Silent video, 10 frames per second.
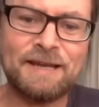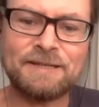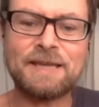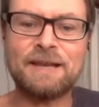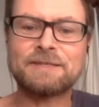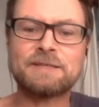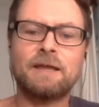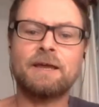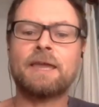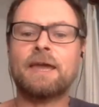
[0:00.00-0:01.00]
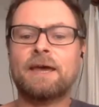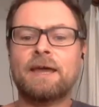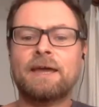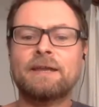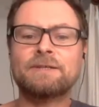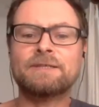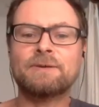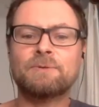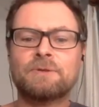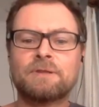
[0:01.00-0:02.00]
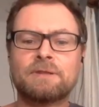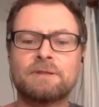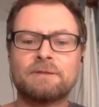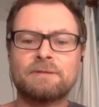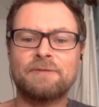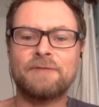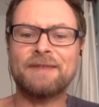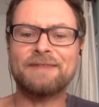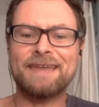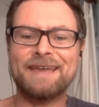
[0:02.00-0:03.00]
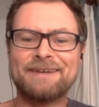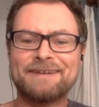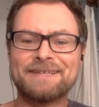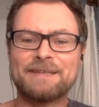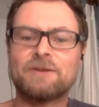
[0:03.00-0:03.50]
Tell us, like, how do you deal with that kind of stuff?